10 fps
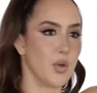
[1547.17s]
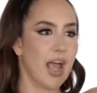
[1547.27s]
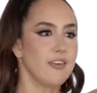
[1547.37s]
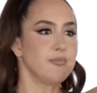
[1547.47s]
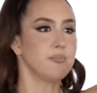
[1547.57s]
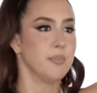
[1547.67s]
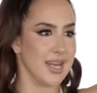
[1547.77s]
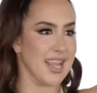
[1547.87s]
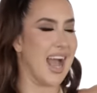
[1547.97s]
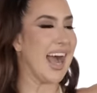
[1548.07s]
you have
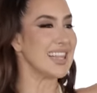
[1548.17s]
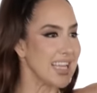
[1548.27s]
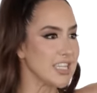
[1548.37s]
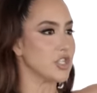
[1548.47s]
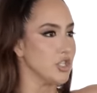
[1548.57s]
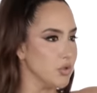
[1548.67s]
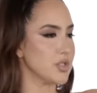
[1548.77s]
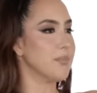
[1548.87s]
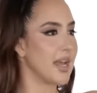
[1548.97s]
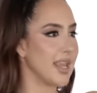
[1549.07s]
money, I like to
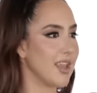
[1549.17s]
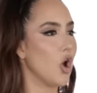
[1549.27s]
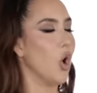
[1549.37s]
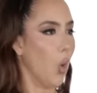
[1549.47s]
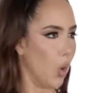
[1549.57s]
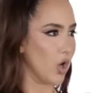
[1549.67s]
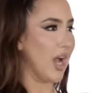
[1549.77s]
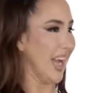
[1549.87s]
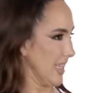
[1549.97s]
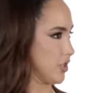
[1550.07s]
use money
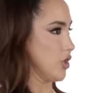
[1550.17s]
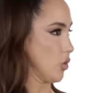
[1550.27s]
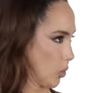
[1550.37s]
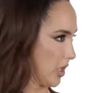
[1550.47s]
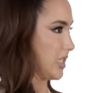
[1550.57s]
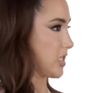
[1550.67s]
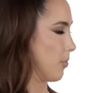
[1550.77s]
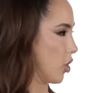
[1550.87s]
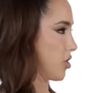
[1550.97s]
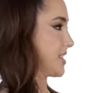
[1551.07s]
or I like to use really
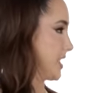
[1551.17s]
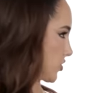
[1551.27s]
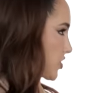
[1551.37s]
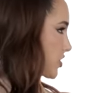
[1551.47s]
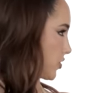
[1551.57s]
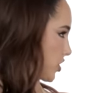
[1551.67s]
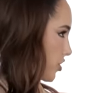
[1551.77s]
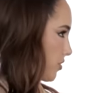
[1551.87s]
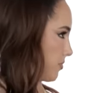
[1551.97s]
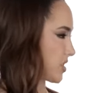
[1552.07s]
smart deal
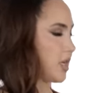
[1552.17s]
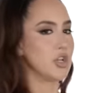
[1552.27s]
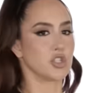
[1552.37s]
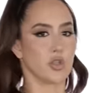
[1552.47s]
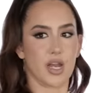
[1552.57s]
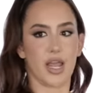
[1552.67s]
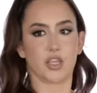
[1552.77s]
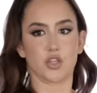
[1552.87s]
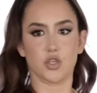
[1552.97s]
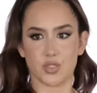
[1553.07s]
terms so that I
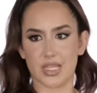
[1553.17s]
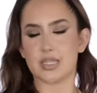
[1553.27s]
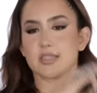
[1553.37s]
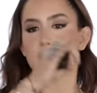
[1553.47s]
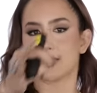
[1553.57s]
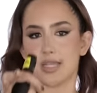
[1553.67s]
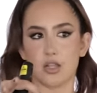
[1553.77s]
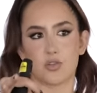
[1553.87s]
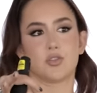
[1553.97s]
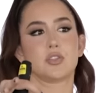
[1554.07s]
can use at least the
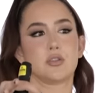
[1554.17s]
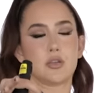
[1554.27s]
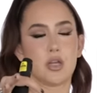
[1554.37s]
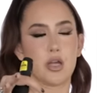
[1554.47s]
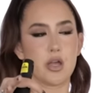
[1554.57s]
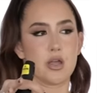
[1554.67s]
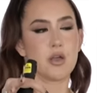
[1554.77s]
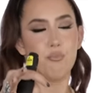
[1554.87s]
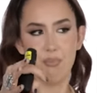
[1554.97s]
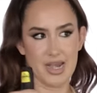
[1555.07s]
seller's uh,
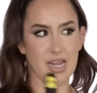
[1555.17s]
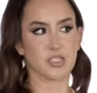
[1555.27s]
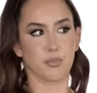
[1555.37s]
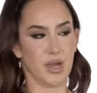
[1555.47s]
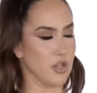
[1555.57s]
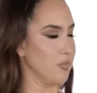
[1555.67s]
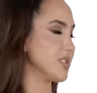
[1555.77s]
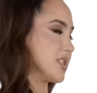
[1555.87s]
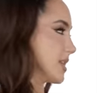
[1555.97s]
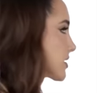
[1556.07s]
money to buy their
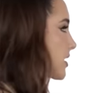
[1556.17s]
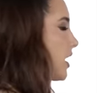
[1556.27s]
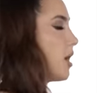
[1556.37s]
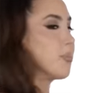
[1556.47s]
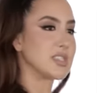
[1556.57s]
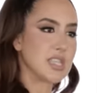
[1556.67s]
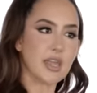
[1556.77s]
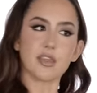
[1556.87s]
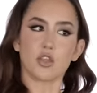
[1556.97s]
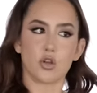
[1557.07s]
business. But
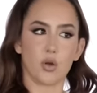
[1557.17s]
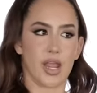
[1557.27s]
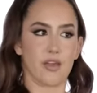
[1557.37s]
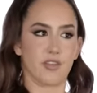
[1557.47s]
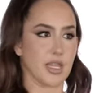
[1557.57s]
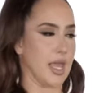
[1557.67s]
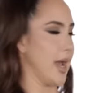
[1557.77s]
say that you don't have any